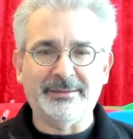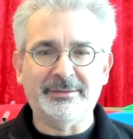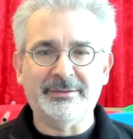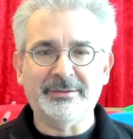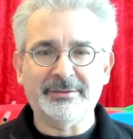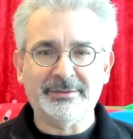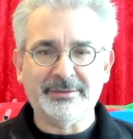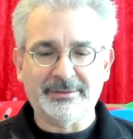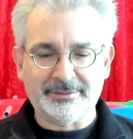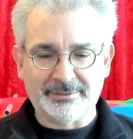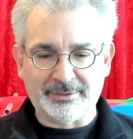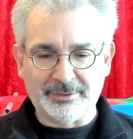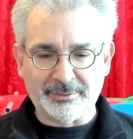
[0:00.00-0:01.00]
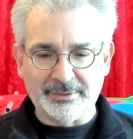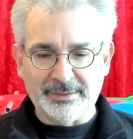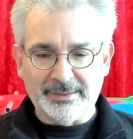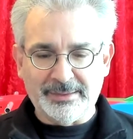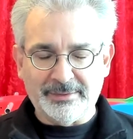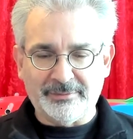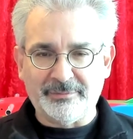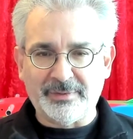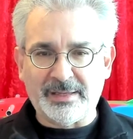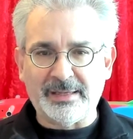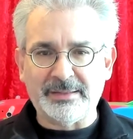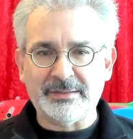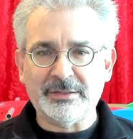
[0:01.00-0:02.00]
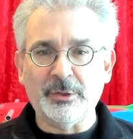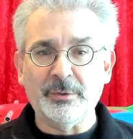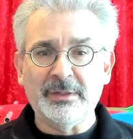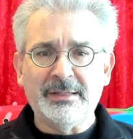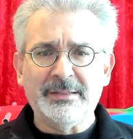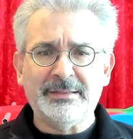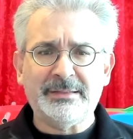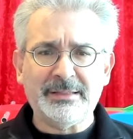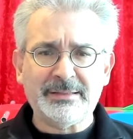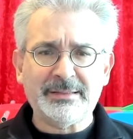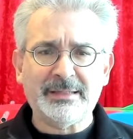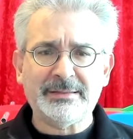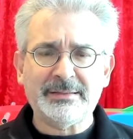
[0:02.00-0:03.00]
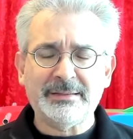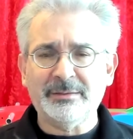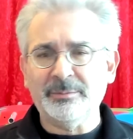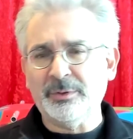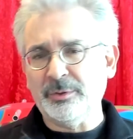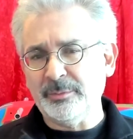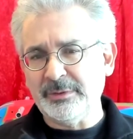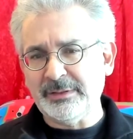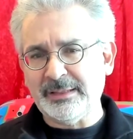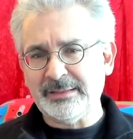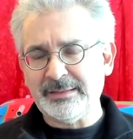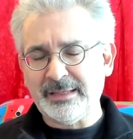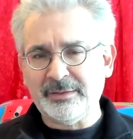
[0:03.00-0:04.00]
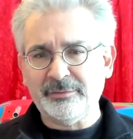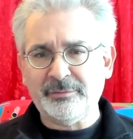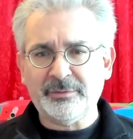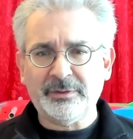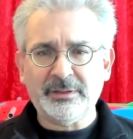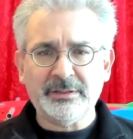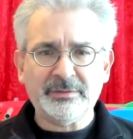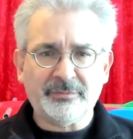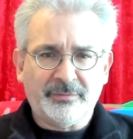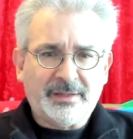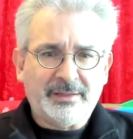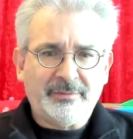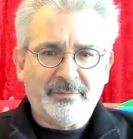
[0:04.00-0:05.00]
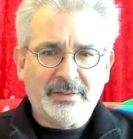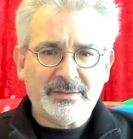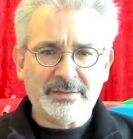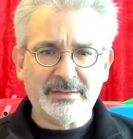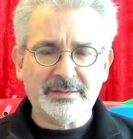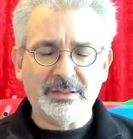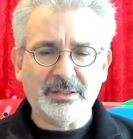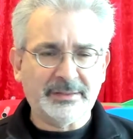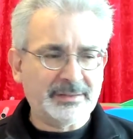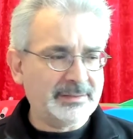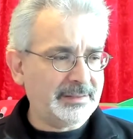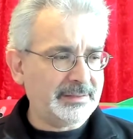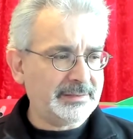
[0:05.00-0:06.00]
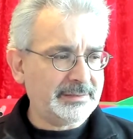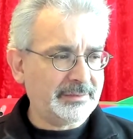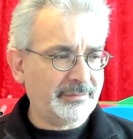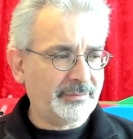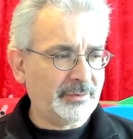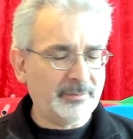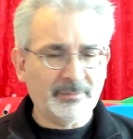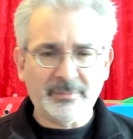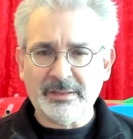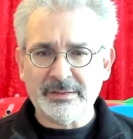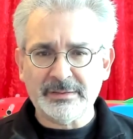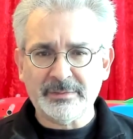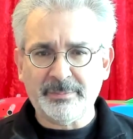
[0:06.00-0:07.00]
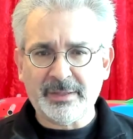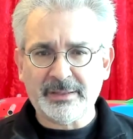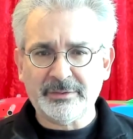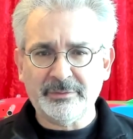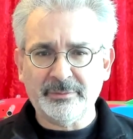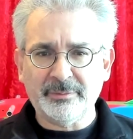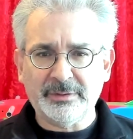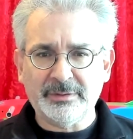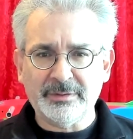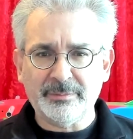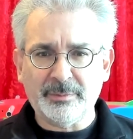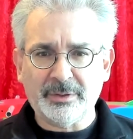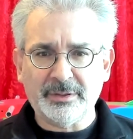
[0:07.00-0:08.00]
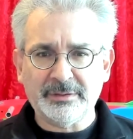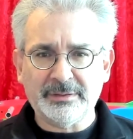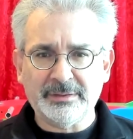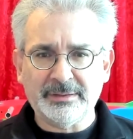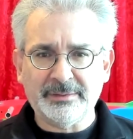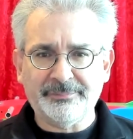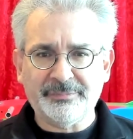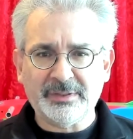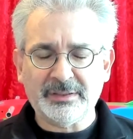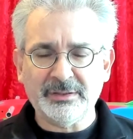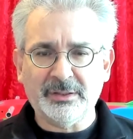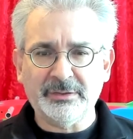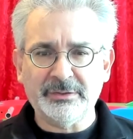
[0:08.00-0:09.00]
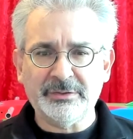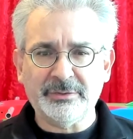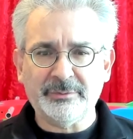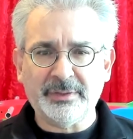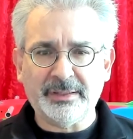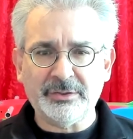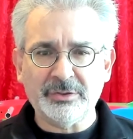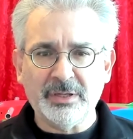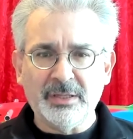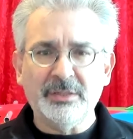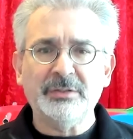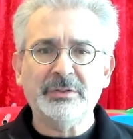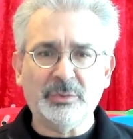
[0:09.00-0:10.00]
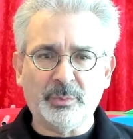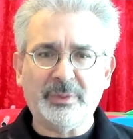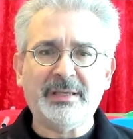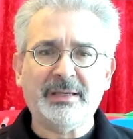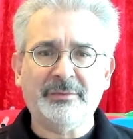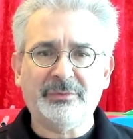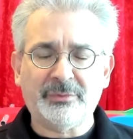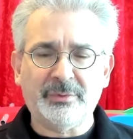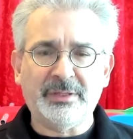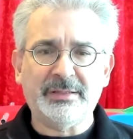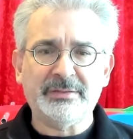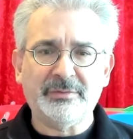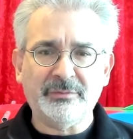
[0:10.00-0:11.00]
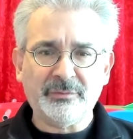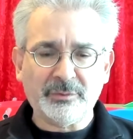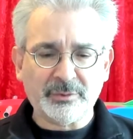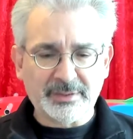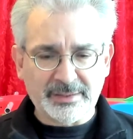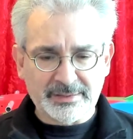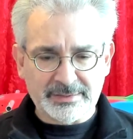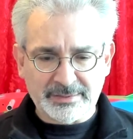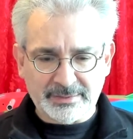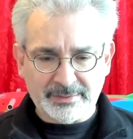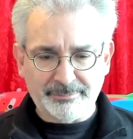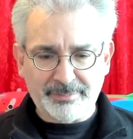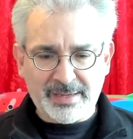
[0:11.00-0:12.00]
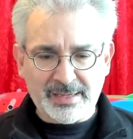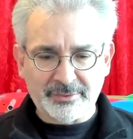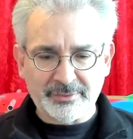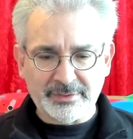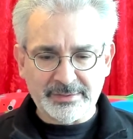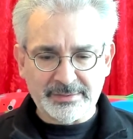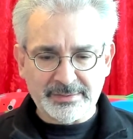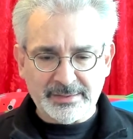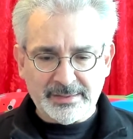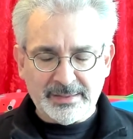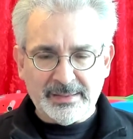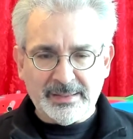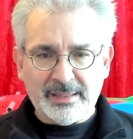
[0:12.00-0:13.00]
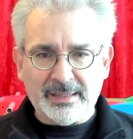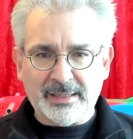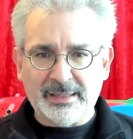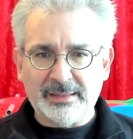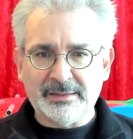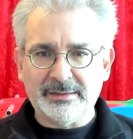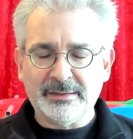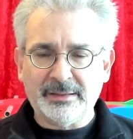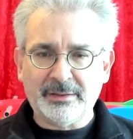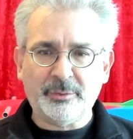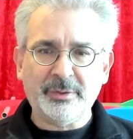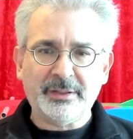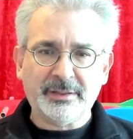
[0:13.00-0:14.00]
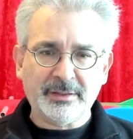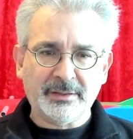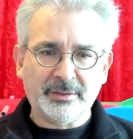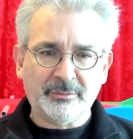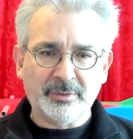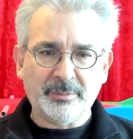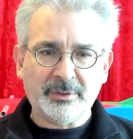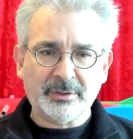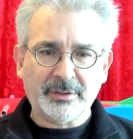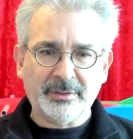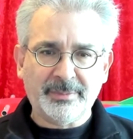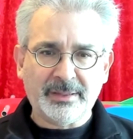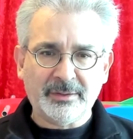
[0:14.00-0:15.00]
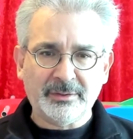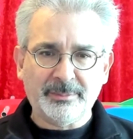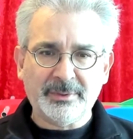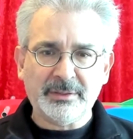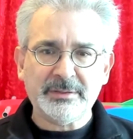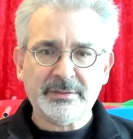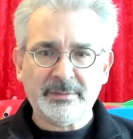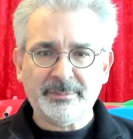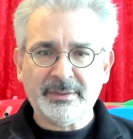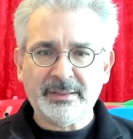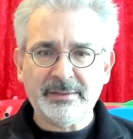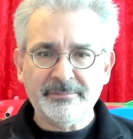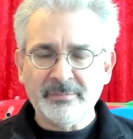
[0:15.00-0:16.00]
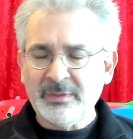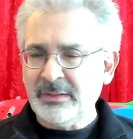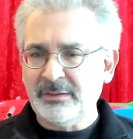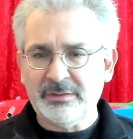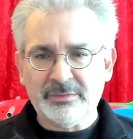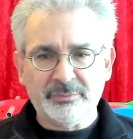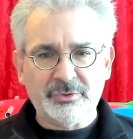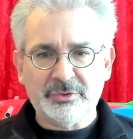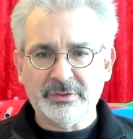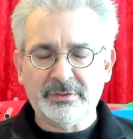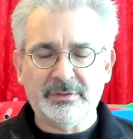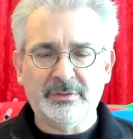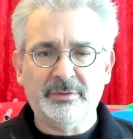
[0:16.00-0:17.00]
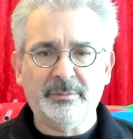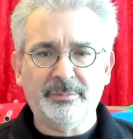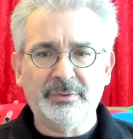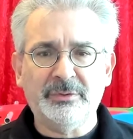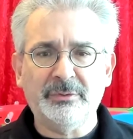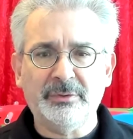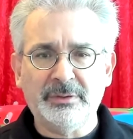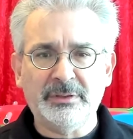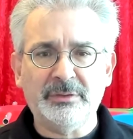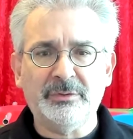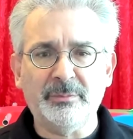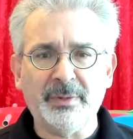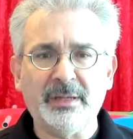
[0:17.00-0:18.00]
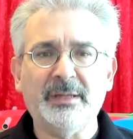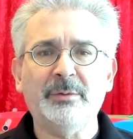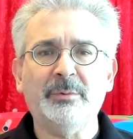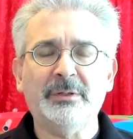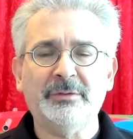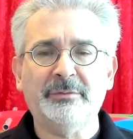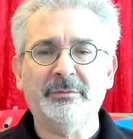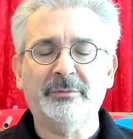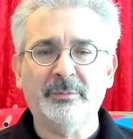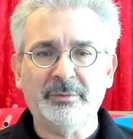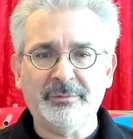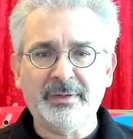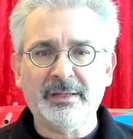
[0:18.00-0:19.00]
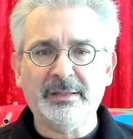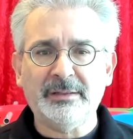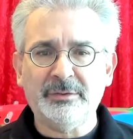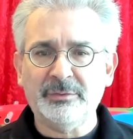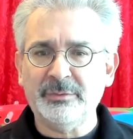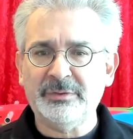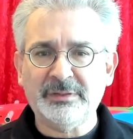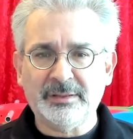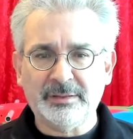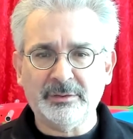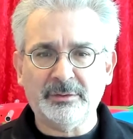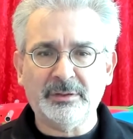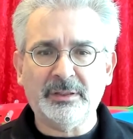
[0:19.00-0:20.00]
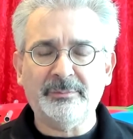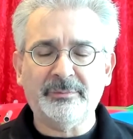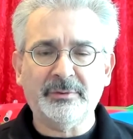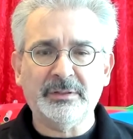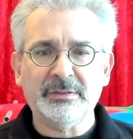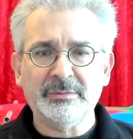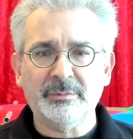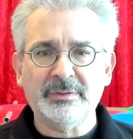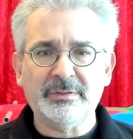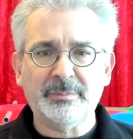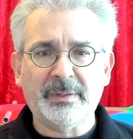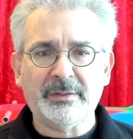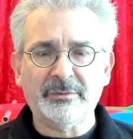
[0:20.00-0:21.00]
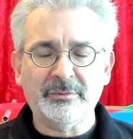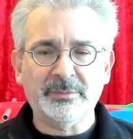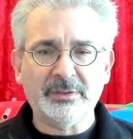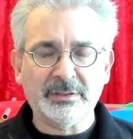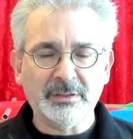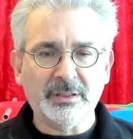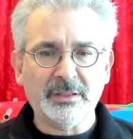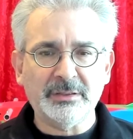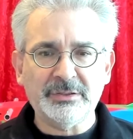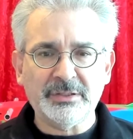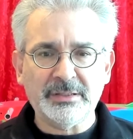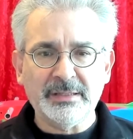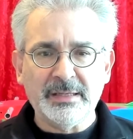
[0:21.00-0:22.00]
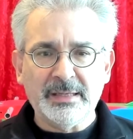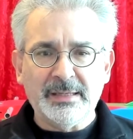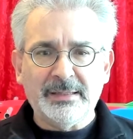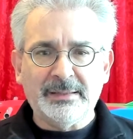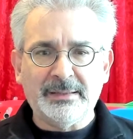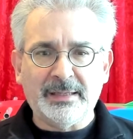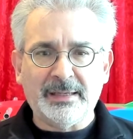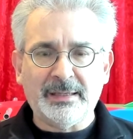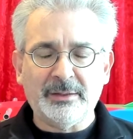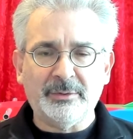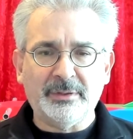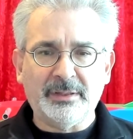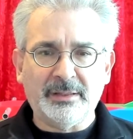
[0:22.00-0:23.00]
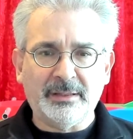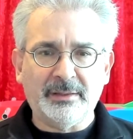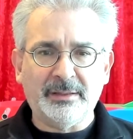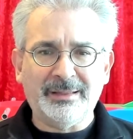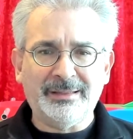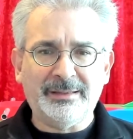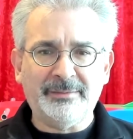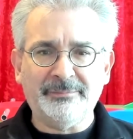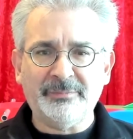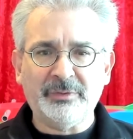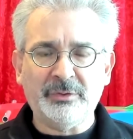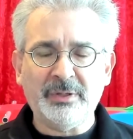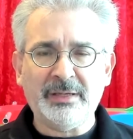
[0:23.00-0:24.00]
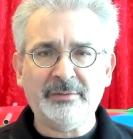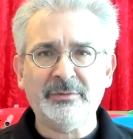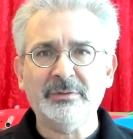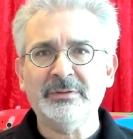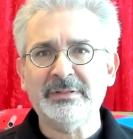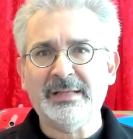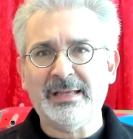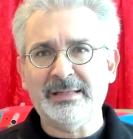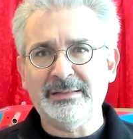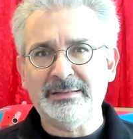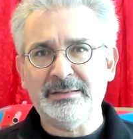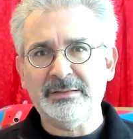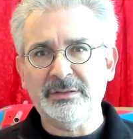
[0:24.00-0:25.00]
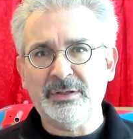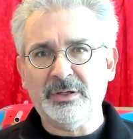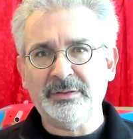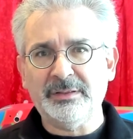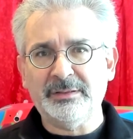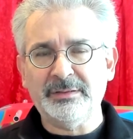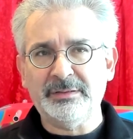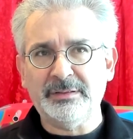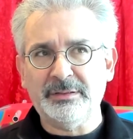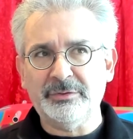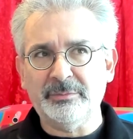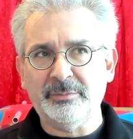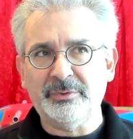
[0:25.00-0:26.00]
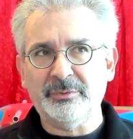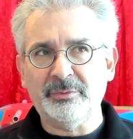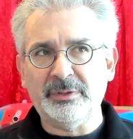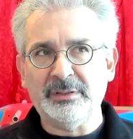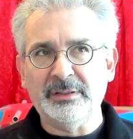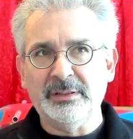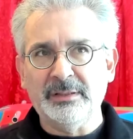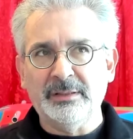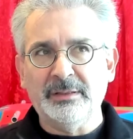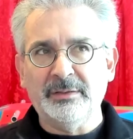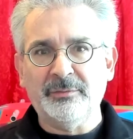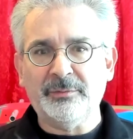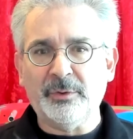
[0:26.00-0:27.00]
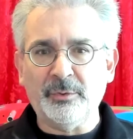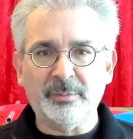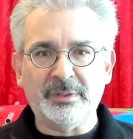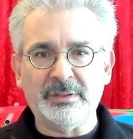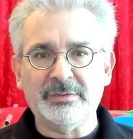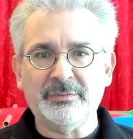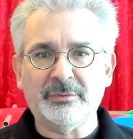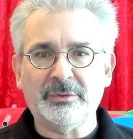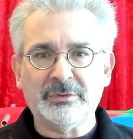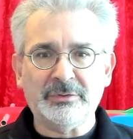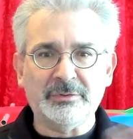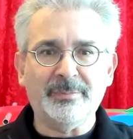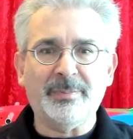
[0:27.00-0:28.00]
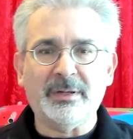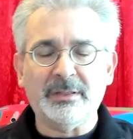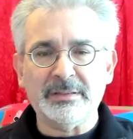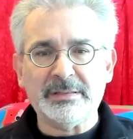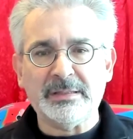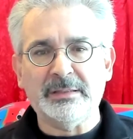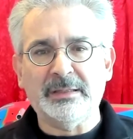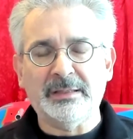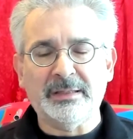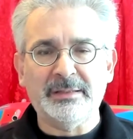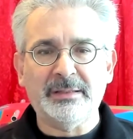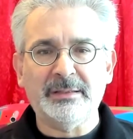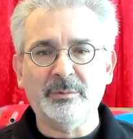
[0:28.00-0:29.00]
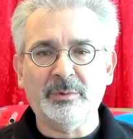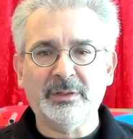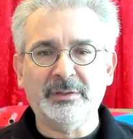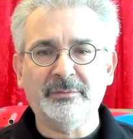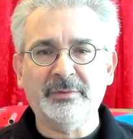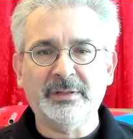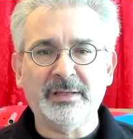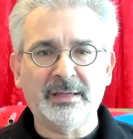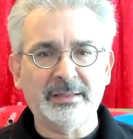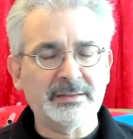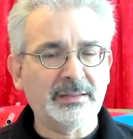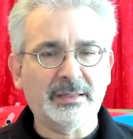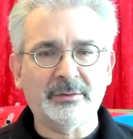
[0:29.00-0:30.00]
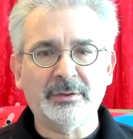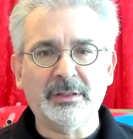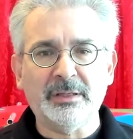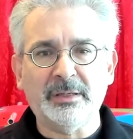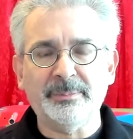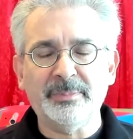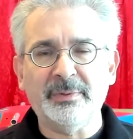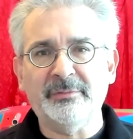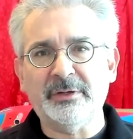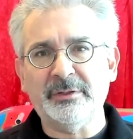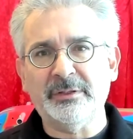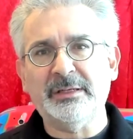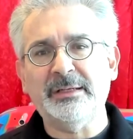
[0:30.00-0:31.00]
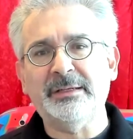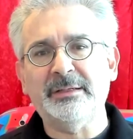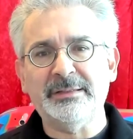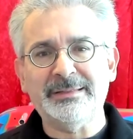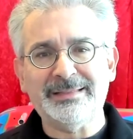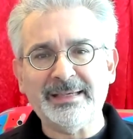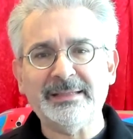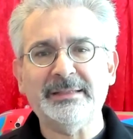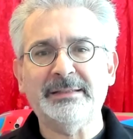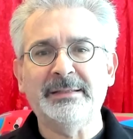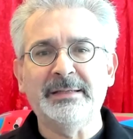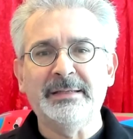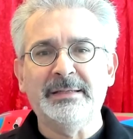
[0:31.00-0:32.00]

You just can't go and fly. So 6S at the moment, that's out for us. 5S does not exist from Spektrum in the smart technology range. So we have 3S and 4S batteries. And a quick remark about the balsa plane. This was just an opportunity to buy one from a friend who set it all up for us with Spektrum technology. Now, you have to understand, this is not a decision between foamies versus balsa. And I think one of the guys in our club very clearly said it.